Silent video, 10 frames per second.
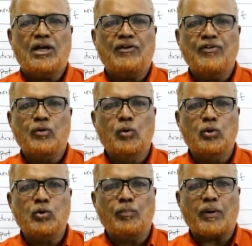If you
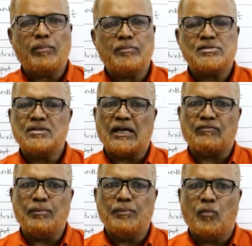do two problems,
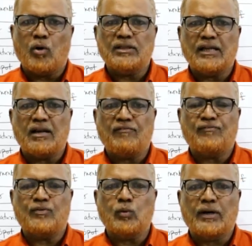that will be more than
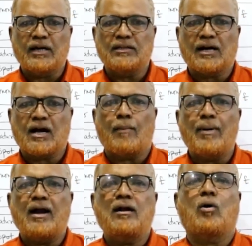enough to get the
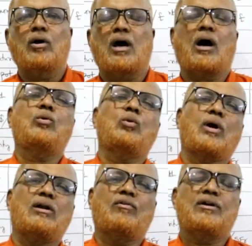command on how
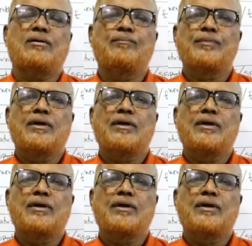to convert